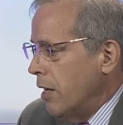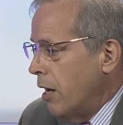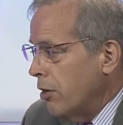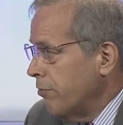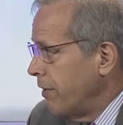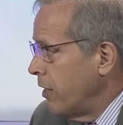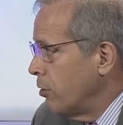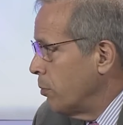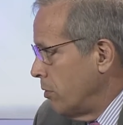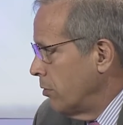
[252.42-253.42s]
aren't
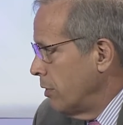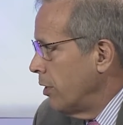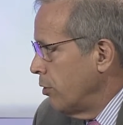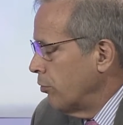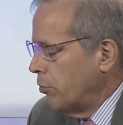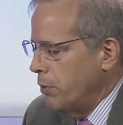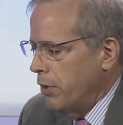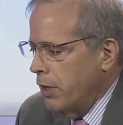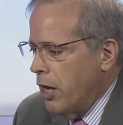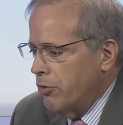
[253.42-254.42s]
available in those
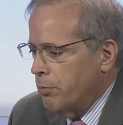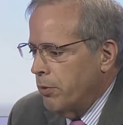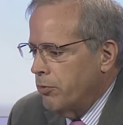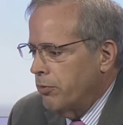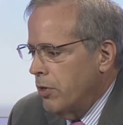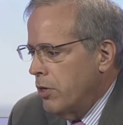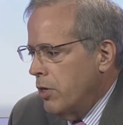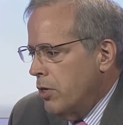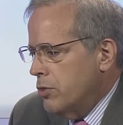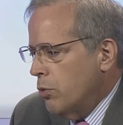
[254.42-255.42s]
community hospitals.
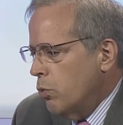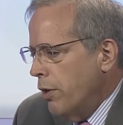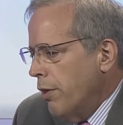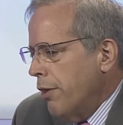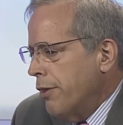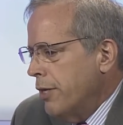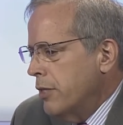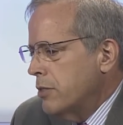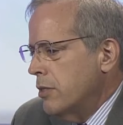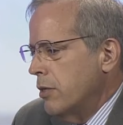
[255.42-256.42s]
So one of the
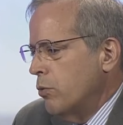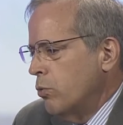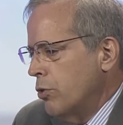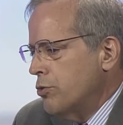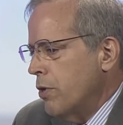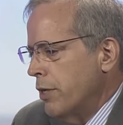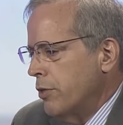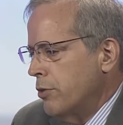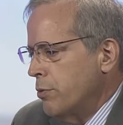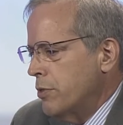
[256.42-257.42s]
things that we're trying to
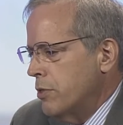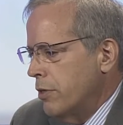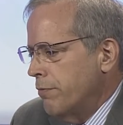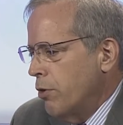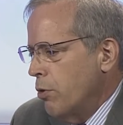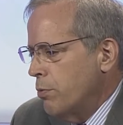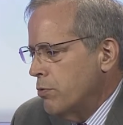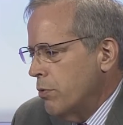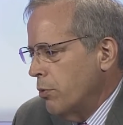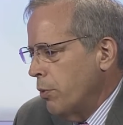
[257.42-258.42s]
do at City of Hope
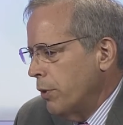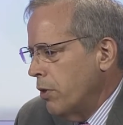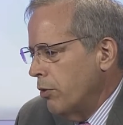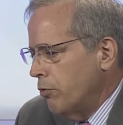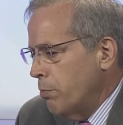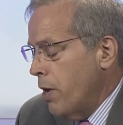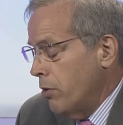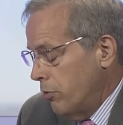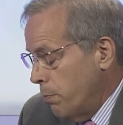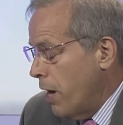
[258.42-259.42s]
is really what we call
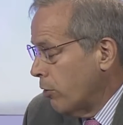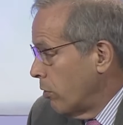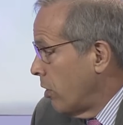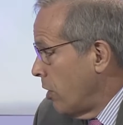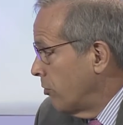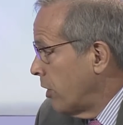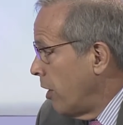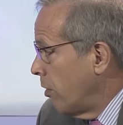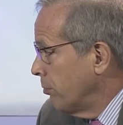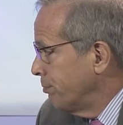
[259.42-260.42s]
democratized
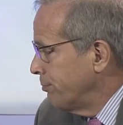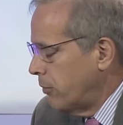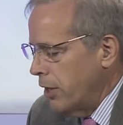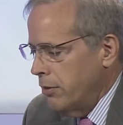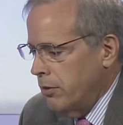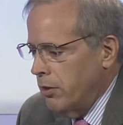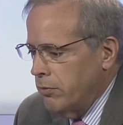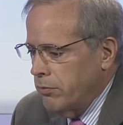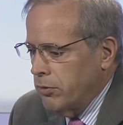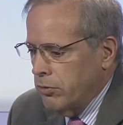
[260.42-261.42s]
care, right? Uh,
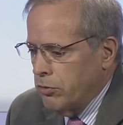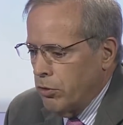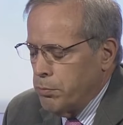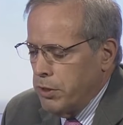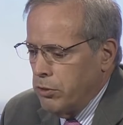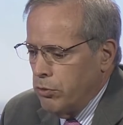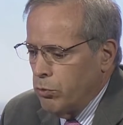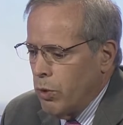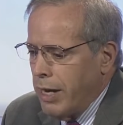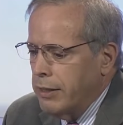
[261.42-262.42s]
term being used
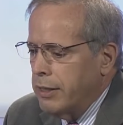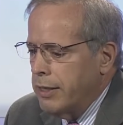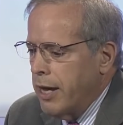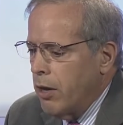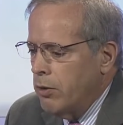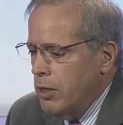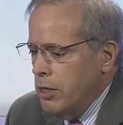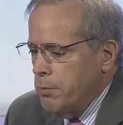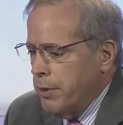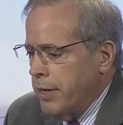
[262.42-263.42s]
widely now.
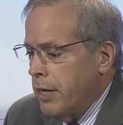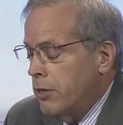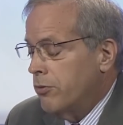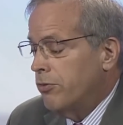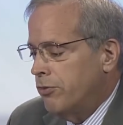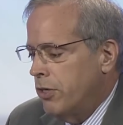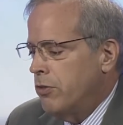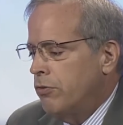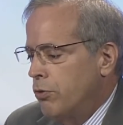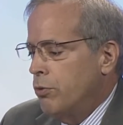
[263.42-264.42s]
But at a see
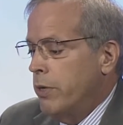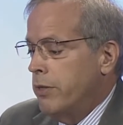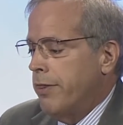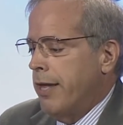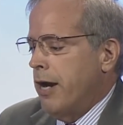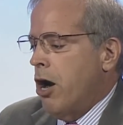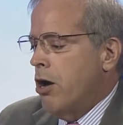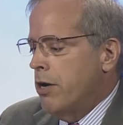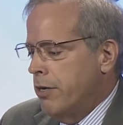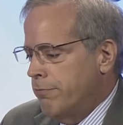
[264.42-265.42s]
to it that
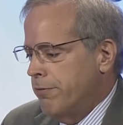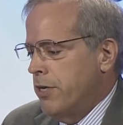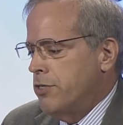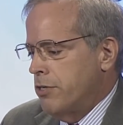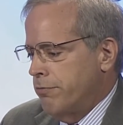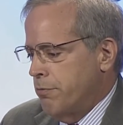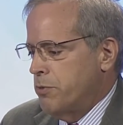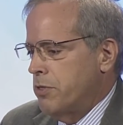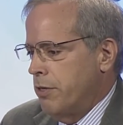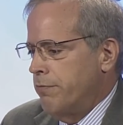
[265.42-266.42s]
our innovation from
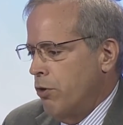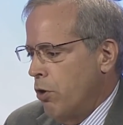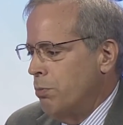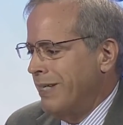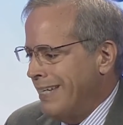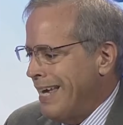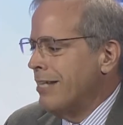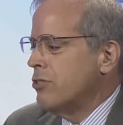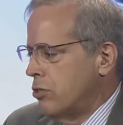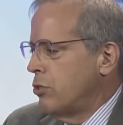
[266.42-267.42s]
City of Hope
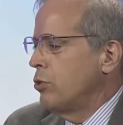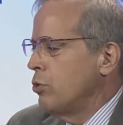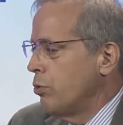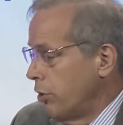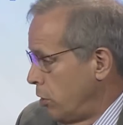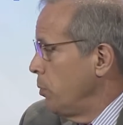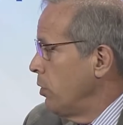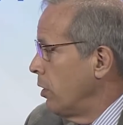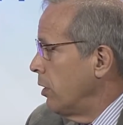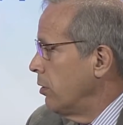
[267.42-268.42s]
gets to the
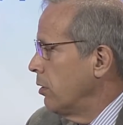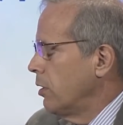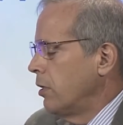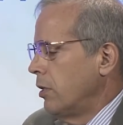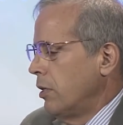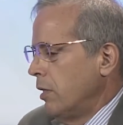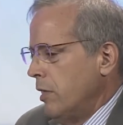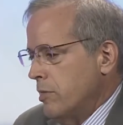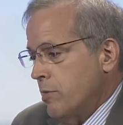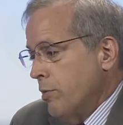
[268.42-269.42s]
community.
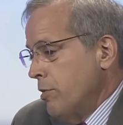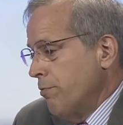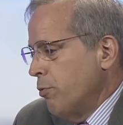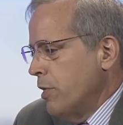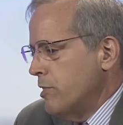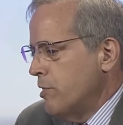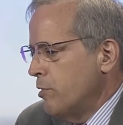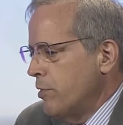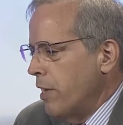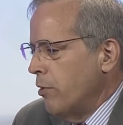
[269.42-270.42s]
And so there are different ways to
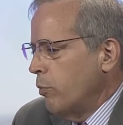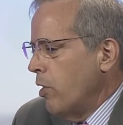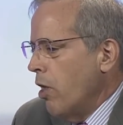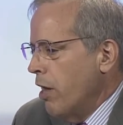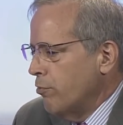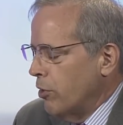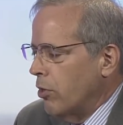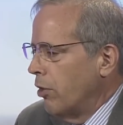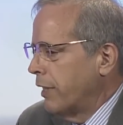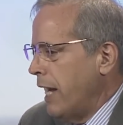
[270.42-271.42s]
do that. We all have what are
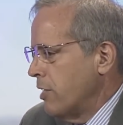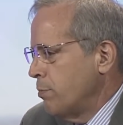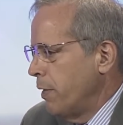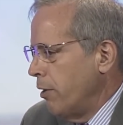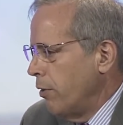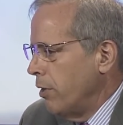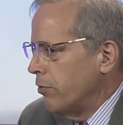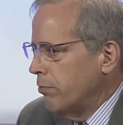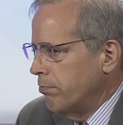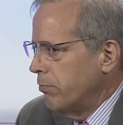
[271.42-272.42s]
called catchment
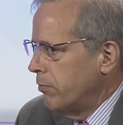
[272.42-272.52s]
areas.